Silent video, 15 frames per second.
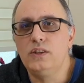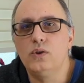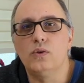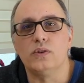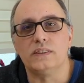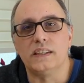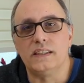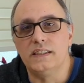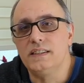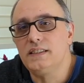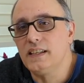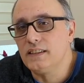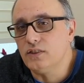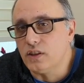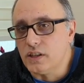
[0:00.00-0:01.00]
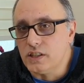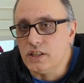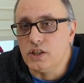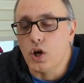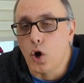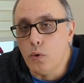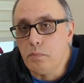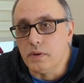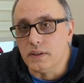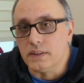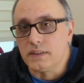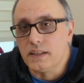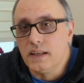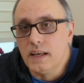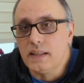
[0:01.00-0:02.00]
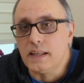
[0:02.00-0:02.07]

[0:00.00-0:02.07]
doors that this technology opens